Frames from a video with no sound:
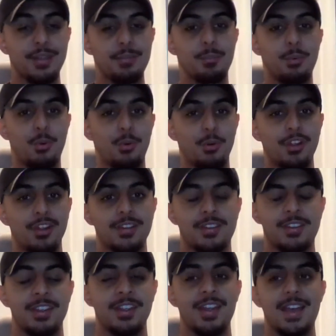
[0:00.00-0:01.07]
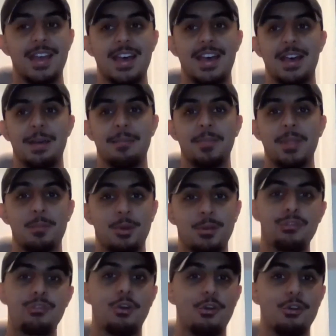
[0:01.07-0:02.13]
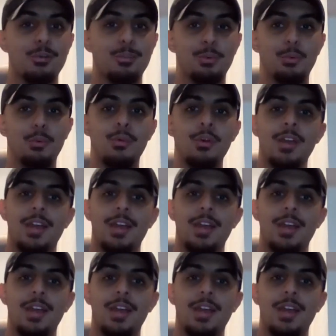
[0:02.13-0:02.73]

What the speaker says: important and most notable